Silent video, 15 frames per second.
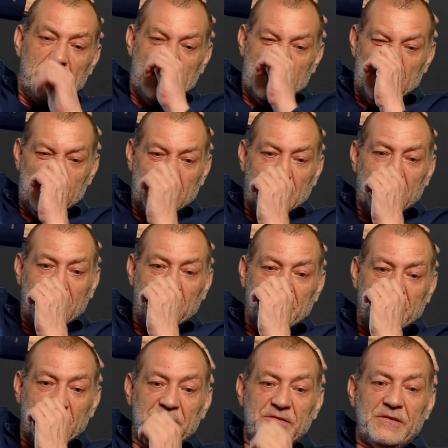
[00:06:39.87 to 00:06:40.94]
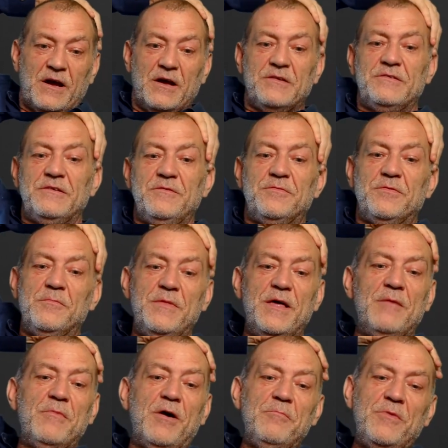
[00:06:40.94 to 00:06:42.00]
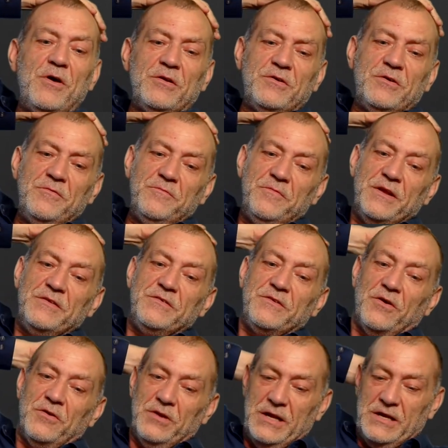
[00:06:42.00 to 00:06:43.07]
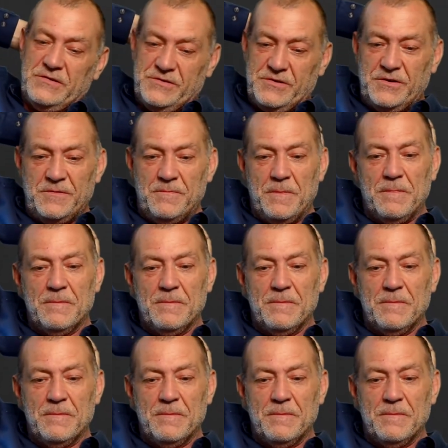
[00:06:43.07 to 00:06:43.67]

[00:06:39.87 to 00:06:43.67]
I like what I see from them. I'm not convinced on Leicester.